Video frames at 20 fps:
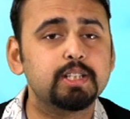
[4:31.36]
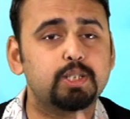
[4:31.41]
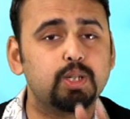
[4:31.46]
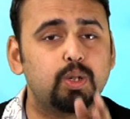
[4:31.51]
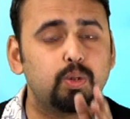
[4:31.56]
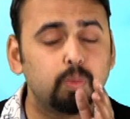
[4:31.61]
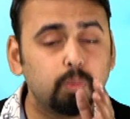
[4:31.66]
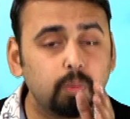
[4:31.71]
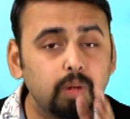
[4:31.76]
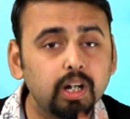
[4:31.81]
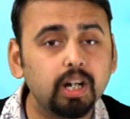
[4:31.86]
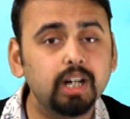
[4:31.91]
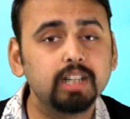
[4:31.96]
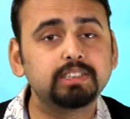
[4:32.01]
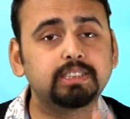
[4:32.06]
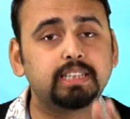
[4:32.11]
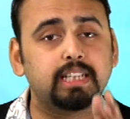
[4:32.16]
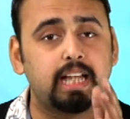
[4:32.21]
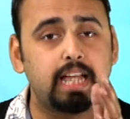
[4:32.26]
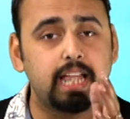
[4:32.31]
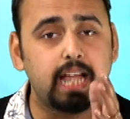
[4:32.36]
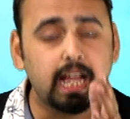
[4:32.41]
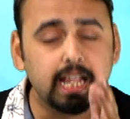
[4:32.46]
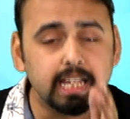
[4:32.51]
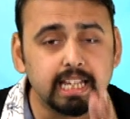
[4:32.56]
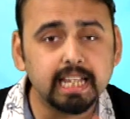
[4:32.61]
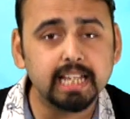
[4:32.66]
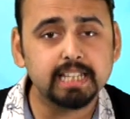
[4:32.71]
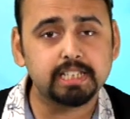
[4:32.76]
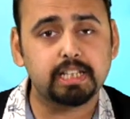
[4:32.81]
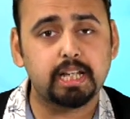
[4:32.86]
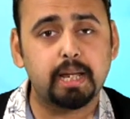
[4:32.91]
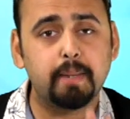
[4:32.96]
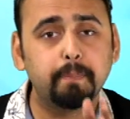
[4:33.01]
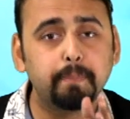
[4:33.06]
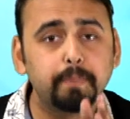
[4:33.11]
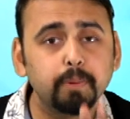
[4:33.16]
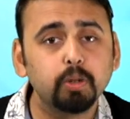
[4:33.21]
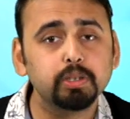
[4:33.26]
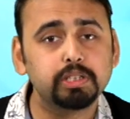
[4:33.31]
the world's highest
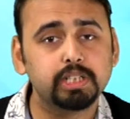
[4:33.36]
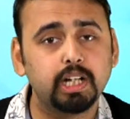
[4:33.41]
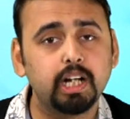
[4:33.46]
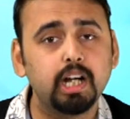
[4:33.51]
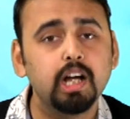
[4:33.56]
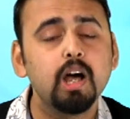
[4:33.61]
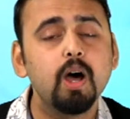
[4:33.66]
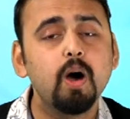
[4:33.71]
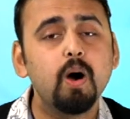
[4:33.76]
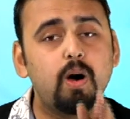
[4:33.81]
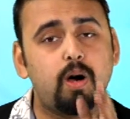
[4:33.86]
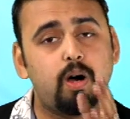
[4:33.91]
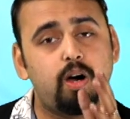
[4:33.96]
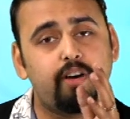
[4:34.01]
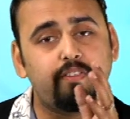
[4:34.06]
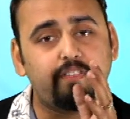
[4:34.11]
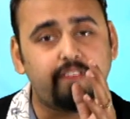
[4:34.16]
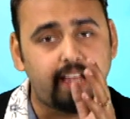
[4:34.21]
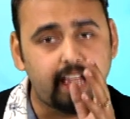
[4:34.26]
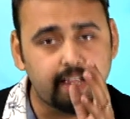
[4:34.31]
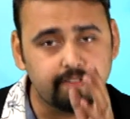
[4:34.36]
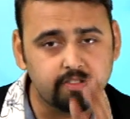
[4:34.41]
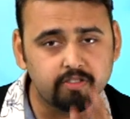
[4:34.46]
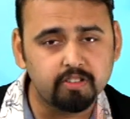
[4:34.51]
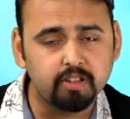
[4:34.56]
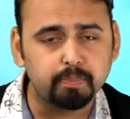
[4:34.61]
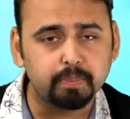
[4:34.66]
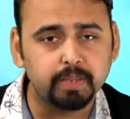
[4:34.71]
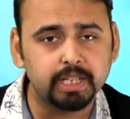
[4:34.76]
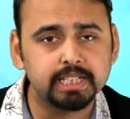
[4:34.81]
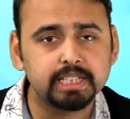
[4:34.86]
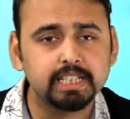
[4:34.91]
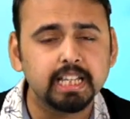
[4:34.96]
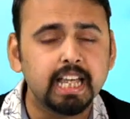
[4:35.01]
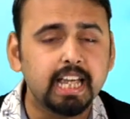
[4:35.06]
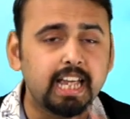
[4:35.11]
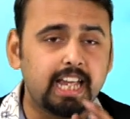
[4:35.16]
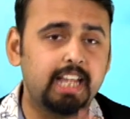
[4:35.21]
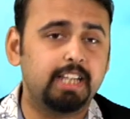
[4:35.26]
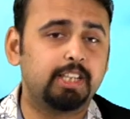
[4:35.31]
importer of heavy weapons
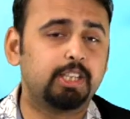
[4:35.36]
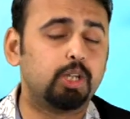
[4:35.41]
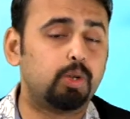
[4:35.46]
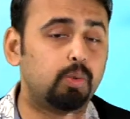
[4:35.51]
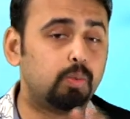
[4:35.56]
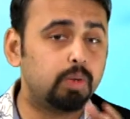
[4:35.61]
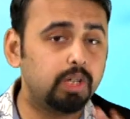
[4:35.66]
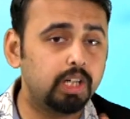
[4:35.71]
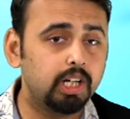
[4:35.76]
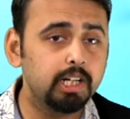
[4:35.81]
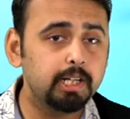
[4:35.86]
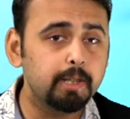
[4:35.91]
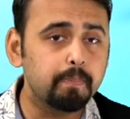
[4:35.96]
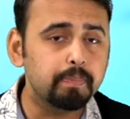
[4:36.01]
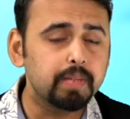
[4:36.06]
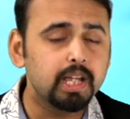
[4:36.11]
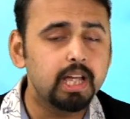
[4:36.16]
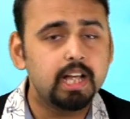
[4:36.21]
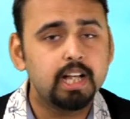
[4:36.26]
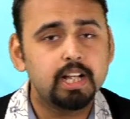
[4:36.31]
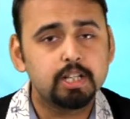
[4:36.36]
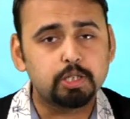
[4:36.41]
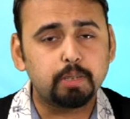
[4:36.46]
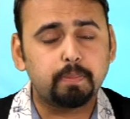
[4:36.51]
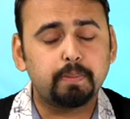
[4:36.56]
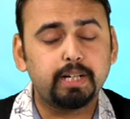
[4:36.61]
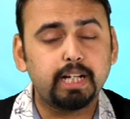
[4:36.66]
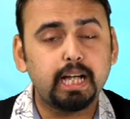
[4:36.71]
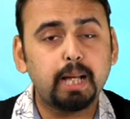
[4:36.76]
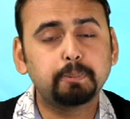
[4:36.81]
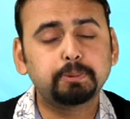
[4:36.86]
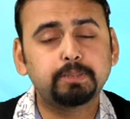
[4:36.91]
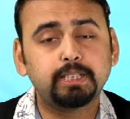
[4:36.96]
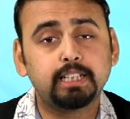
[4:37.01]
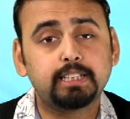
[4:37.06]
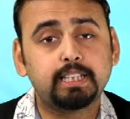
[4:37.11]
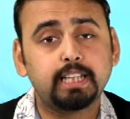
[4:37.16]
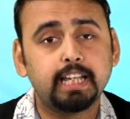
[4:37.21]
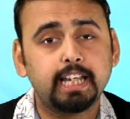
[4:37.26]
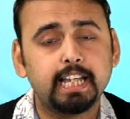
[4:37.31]
in the world. So perhaps the
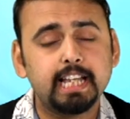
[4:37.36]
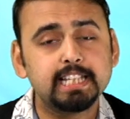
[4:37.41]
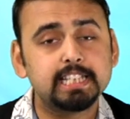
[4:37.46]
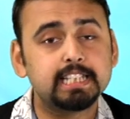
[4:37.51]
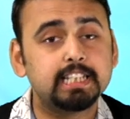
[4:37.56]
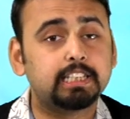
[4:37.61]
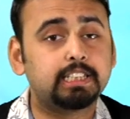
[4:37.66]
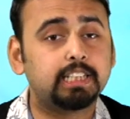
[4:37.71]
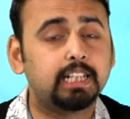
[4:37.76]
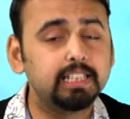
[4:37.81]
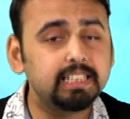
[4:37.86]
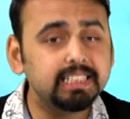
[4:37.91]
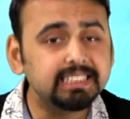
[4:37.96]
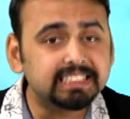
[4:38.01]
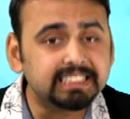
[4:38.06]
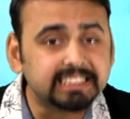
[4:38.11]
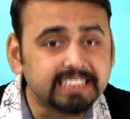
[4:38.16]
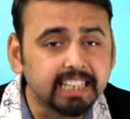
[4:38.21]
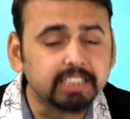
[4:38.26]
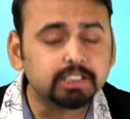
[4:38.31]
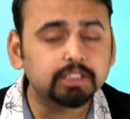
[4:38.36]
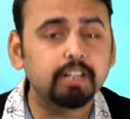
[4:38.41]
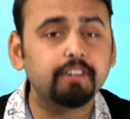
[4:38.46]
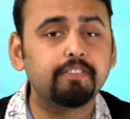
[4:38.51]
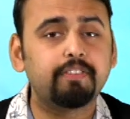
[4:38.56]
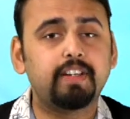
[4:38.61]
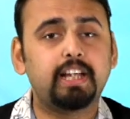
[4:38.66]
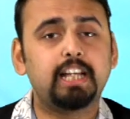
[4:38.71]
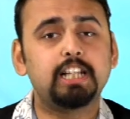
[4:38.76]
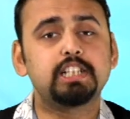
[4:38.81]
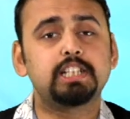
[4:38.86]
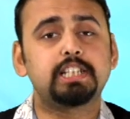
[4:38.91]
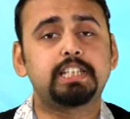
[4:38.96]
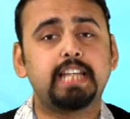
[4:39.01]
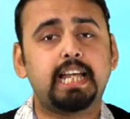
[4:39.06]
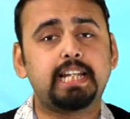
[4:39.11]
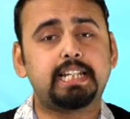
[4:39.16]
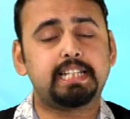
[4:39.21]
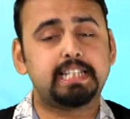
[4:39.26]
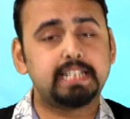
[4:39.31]
thing is, the 36 Rafale
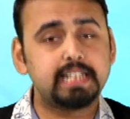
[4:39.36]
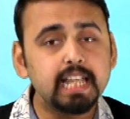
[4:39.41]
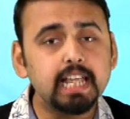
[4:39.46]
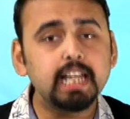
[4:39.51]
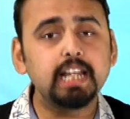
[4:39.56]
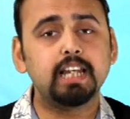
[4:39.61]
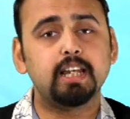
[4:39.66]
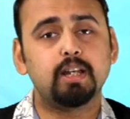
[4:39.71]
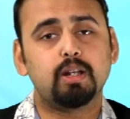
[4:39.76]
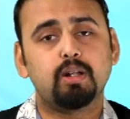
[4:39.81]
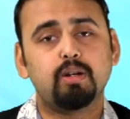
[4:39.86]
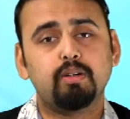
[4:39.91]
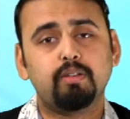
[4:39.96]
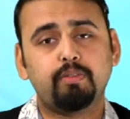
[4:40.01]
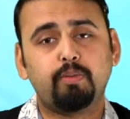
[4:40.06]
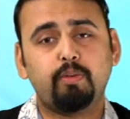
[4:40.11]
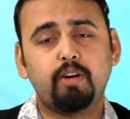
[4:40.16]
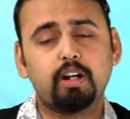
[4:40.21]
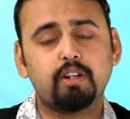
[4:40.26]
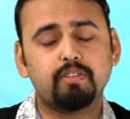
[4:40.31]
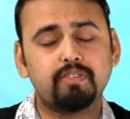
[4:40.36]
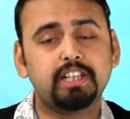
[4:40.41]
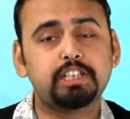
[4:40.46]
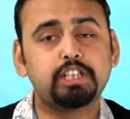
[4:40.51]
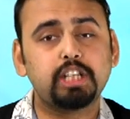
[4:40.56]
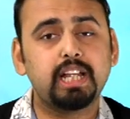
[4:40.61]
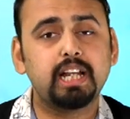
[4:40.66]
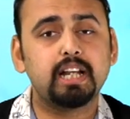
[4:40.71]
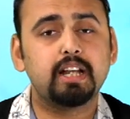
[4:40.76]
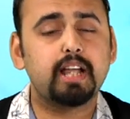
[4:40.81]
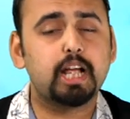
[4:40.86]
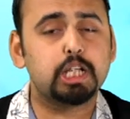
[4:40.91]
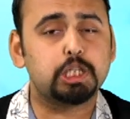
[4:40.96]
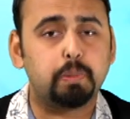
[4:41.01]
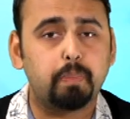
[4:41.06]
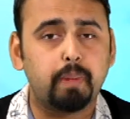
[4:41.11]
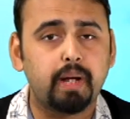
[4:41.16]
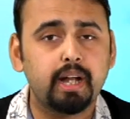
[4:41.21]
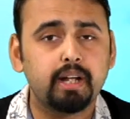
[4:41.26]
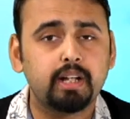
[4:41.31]
jet deal, for which India
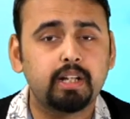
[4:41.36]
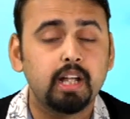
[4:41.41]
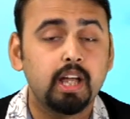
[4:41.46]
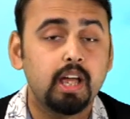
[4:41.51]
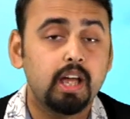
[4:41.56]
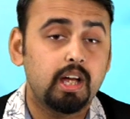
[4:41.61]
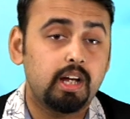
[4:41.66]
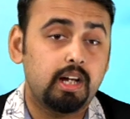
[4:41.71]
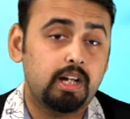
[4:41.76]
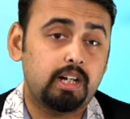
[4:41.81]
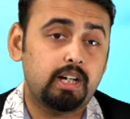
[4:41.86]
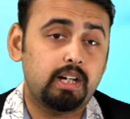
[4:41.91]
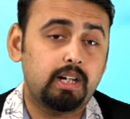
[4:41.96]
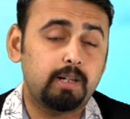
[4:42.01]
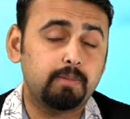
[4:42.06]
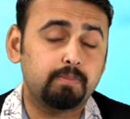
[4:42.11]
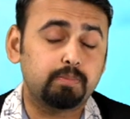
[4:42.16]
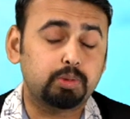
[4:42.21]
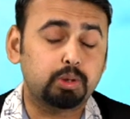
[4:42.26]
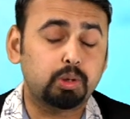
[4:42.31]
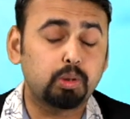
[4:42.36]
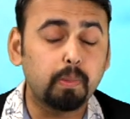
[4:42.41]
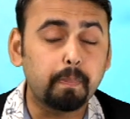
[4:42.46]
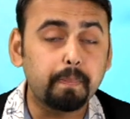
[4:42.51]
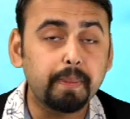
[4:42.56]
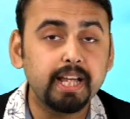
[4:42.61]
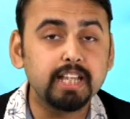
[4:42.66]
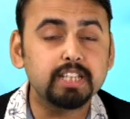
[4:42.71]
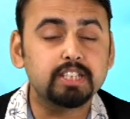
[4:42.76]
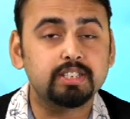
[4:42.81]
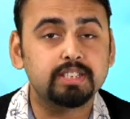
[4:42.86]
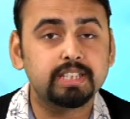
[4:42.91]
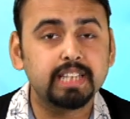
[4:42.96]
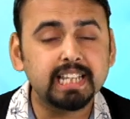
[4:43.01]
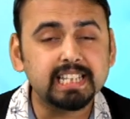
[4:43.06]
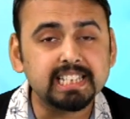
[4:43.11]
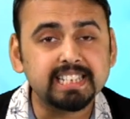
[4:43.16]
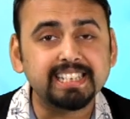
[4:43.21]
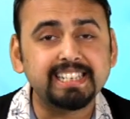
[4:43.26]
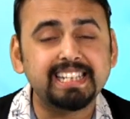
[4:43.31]
spent
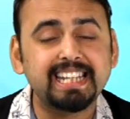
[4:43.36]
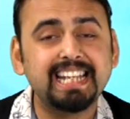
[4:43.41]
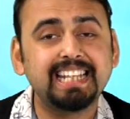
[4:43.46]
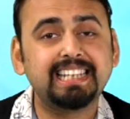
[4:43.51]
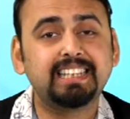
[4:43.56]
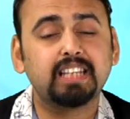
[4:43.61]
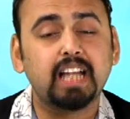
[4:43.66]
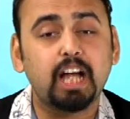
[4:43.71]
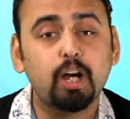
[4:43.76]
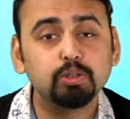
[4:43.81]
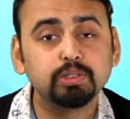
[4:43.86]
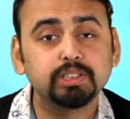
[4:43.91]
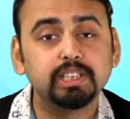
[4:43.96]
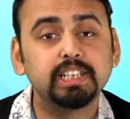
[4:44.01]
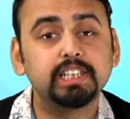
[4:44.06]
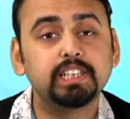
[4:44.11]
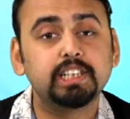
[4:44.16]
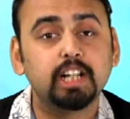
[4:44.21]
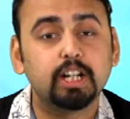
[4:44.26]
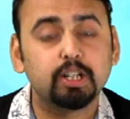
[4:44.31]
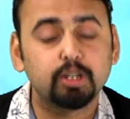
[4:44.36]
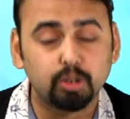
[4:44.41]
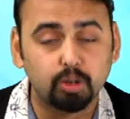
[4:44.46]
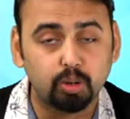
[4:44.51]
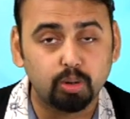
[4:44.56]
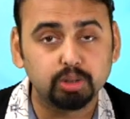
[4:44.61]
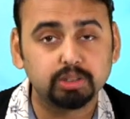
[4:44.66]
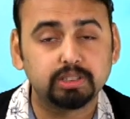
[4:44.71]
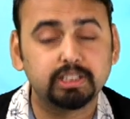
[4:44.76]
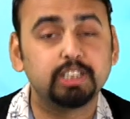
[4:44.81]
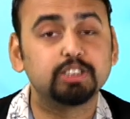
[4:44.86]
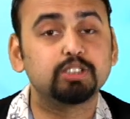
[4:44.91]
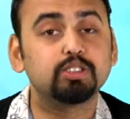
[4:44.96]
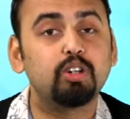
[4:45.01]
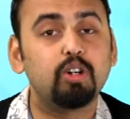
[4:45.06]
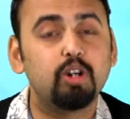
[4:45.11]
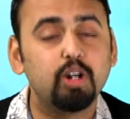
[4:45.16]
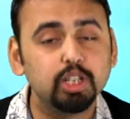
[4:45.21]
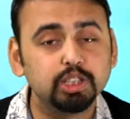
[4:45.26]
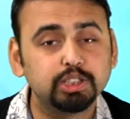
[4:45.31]
₹60,000 crores, is
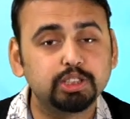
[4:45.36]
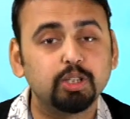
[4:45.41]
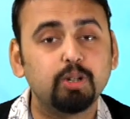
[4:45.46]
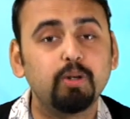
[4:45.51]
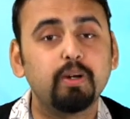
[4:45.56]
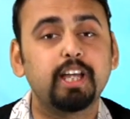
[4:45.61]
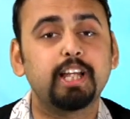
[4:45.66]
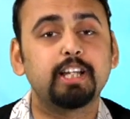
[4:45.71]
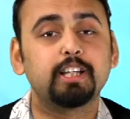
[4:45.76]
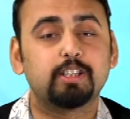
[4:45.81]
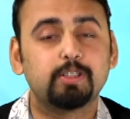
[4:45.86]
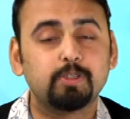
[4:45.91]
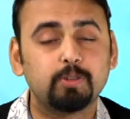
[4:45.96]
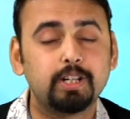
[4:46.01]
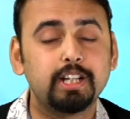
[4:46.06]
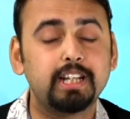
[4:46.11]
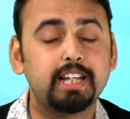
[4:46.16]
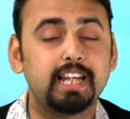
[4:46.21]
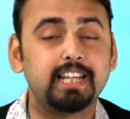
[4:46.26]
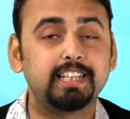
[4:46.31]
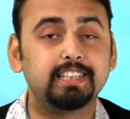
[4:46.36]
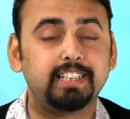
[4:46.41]
also included in